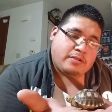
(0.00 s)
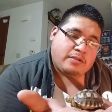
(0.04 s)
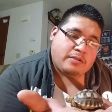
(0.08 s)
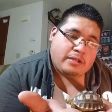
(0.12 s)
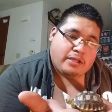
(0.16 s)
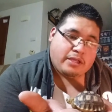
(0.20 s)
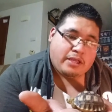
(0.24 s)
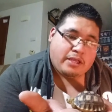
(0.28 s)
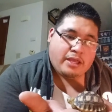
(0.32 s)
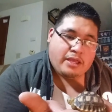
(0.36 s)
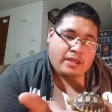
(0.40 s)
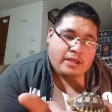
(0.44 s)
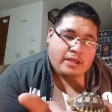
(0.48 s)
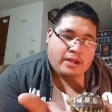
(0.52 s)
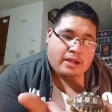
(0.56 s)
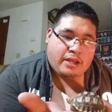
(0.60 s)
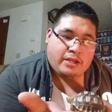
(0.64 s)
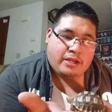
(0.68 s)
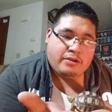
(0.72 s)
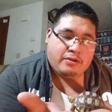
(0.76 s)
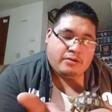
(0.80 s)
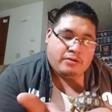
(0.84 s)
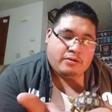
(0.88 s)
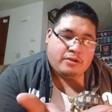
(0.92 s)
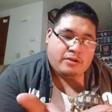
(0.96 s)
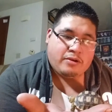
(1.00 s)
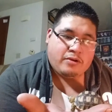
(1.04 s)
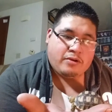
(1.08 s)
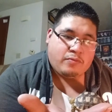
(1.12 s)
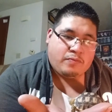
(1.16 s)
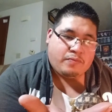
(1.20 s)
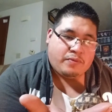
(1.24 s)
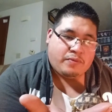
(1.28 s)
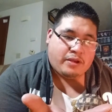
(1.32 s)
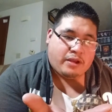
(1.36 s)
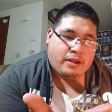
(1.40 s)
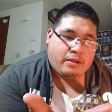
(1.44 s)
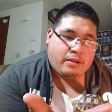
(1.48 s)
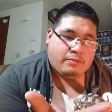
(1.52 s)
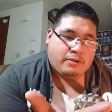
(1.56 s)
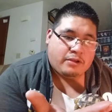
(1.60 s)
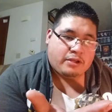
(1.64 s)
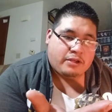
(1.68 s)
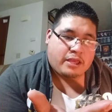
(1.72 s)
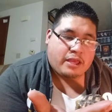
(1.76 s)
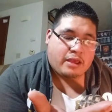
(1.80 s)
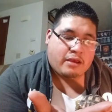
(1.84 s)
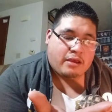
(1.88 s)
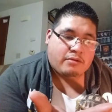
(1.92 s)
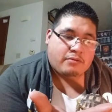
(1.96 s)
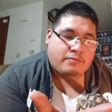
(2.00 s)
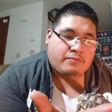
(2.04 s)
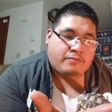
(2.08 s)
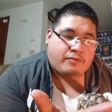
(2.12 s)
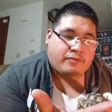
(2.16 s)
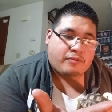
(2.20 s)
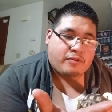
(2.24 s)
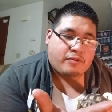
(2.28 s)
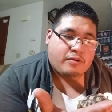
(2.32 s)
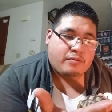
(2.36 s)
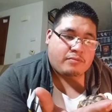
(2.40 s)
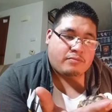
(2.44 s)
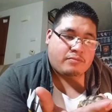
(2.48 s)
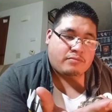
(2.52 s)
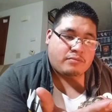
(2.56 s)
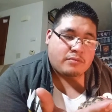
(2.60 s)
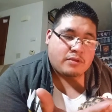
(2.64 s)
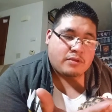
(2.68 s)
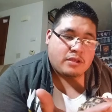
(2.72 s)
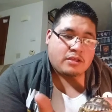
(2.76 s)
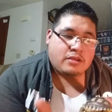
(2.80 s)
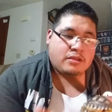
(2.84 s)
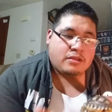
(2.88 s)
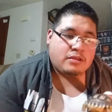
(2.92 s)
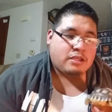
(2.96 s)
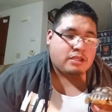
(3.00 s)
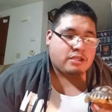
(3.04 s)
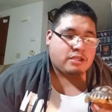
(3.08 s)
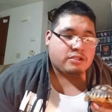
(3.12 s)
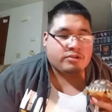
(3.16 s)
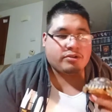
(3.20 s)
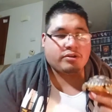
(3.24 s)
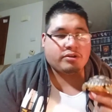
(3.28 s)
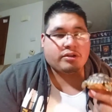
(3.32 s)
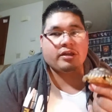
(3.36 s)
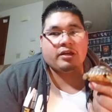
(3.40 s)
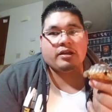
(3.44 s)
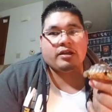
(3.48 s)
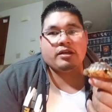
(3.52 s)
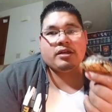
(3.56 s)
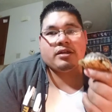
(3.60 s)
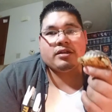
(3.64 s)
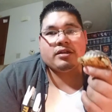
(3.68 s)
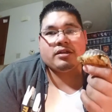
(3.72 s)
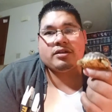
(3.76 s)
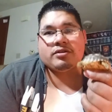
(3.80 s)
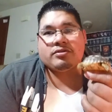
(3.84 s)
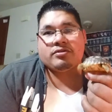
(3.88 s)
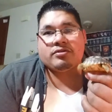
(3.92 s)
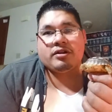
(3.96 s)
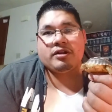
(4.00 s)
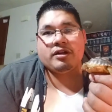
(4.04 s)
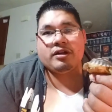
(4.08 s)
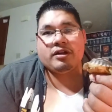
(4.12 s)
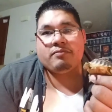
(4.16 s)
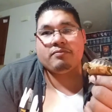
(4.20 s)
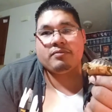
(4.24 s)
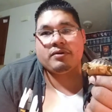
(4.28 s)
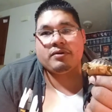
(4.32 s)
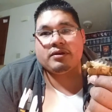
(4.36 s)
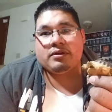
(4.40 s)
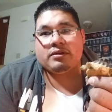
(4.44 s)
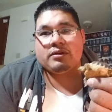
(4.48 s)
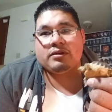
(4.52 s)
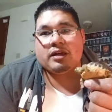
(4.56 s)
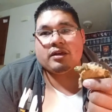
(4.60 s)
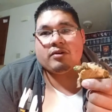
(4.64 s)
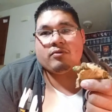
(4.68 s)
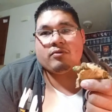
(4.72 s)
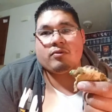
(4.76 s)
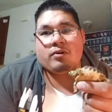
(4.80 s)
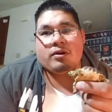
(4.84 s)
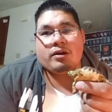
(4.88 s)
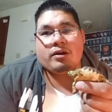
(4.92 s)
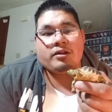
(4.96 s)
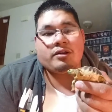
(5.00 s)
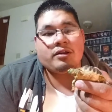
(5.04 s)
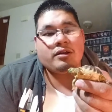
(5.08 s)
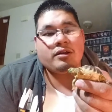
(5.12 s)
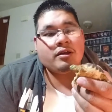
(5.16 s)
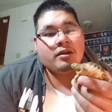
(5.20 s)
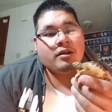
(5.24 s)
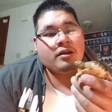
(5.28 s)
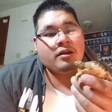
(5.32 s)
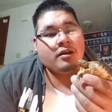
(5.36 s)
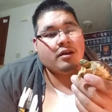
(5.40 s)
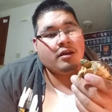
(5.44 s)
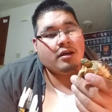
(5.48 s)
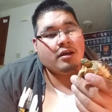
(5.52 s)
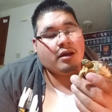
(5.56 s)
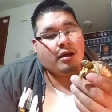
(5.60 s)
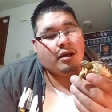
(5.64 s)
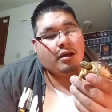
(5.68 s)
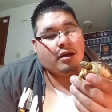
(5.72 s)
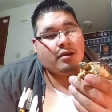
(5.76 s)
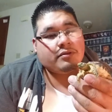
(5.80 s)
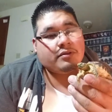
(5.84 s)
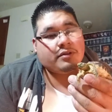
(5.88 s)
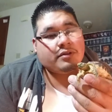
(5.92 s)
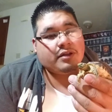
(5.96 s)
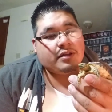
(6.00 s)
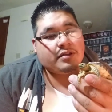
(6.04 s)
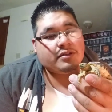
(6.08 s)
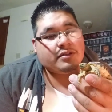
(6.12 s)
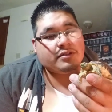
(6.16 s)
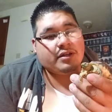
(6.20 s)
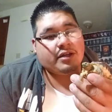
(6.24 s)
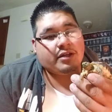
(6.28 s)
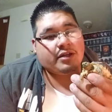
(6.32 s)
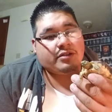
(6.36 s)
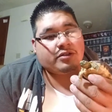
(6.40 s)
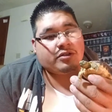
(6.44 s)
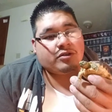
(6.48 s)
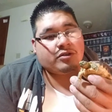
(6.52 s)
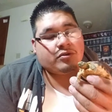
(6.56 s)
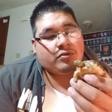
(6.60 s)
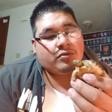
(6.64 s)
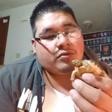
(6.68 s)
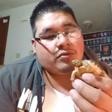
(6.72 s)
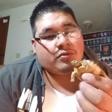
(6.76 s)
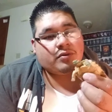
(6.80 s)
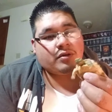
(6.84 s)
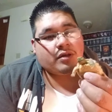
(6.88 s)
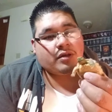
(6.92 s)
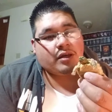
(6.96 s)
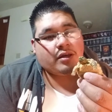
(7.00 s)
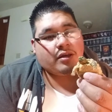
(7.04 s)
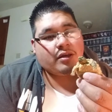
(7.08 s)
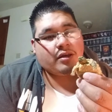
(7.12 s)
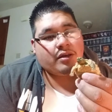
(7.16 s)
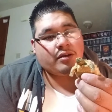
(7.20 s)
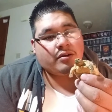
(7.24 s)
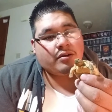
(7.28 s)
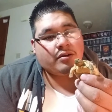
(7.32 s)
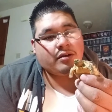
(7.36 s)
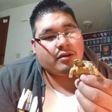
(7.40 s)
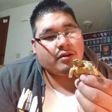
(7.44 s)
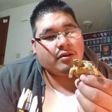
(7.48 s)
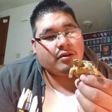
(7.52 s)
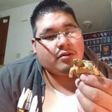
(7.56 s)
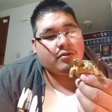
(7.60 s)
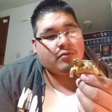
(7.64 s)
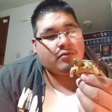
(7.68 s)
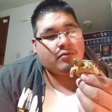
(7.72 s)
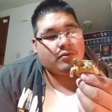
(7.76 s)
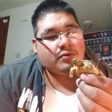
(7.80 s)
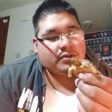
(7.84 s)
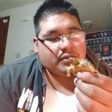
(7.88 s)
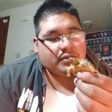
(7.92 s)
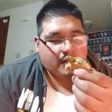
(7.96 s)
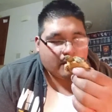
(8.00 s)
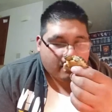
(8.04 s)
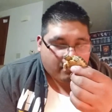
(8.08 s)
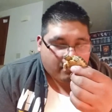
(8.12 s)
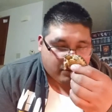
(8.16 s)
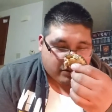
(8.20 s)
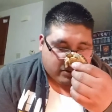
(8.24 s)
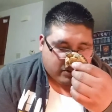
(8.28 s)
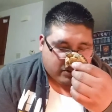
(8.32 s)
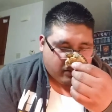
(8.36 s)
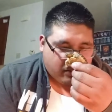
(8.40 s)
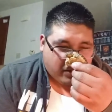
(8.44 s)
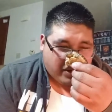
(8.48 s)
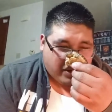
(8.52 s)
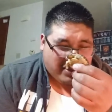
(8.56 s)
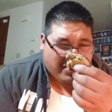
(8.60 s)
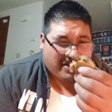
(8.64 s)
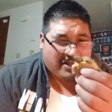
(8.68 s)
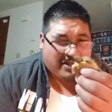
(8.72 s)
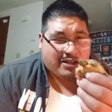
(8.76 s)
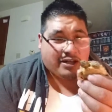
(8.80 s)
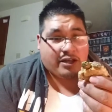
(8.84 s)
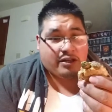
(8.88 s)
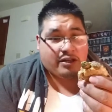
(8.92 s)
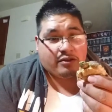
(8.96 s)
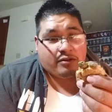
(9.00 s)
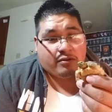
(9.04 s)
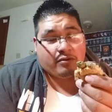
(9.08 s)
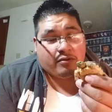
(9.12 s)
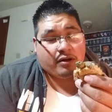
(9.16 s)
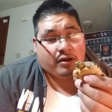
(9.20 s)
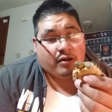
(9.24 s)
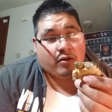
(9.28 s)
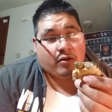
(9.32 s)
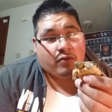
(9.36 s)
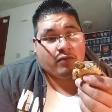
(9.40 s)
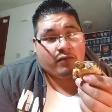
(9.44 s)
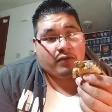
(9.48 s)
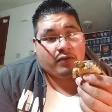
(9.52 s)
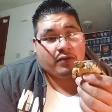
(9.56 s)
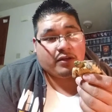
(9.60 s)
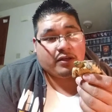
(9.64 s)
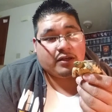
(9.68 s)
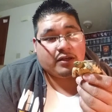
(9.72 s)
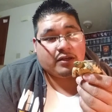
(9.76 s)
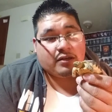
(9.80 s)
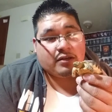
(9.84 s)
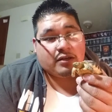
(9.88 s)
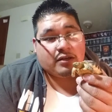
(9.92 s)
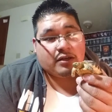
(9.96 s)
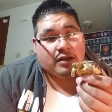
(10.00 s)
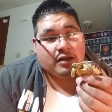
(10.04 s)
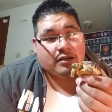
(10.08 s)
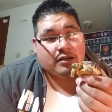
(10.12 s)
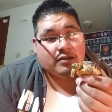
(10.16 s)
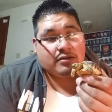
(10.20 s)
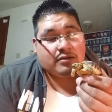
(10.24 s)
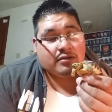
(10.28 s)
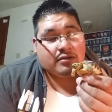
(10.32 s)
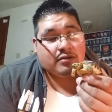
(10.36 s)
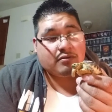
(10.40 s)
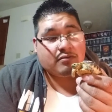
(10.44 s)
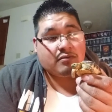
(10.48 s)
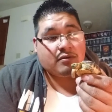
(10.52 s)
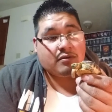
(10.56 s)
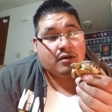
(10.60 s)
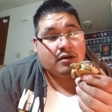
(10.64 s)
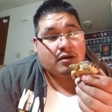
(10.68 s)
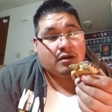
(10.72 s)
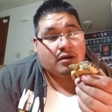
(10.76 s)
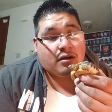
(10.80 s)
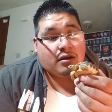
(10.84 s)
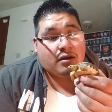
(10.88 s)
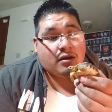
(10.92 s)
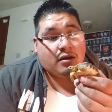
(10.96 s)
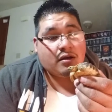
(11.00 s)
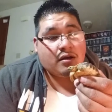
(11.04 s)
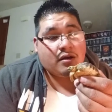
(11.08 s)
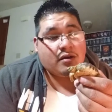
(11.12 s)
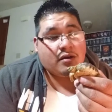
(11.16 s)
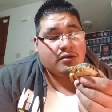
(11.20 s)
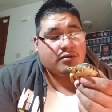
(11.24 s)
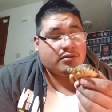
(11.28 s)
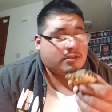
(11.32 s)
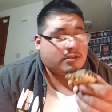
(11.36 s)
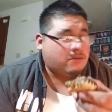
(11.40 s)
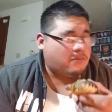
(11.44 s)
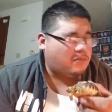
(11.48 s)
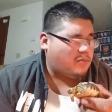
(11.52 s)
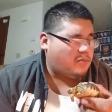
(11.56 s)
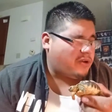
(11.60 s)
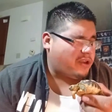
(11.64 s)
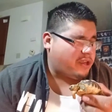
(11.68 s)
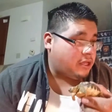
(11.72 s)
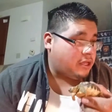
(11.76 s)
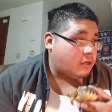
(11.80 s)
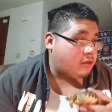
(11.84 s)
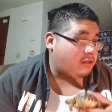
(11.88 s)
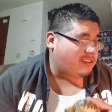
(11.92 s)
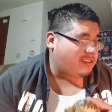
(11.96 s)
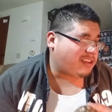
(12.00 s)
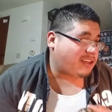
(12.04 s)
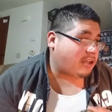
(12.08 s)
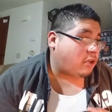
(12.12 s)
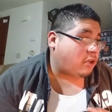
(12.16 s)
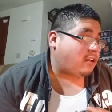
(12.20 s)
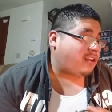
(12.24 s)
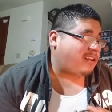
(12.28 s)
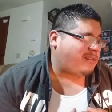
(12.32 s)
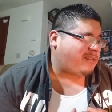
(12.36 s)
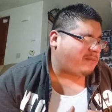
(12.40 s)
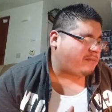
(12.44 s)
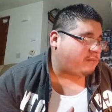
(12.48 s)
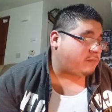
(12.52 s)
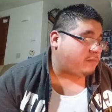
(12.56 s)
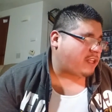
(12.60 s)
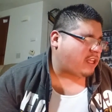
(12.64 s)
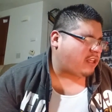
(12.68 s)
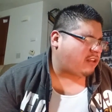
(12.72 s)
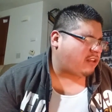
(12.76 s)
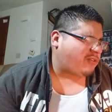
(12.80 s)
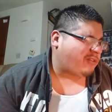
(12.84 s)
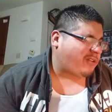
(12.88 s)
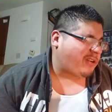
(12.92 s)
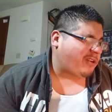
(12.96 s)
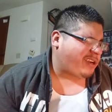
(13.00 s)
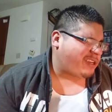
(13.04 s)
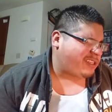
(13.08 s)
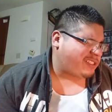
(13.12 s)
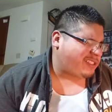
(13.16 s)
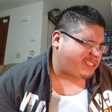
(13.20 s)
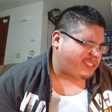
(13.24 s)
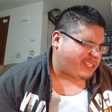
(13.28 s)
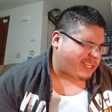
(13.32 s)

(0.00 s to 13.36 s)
so I can't, I don't know, but I'm going to count him from yesterday, and yesterday being day one. Uh, today's day two, and we'll see how much he weighs in day three. Hopefully, he can gain some uh, some weight. Um, as far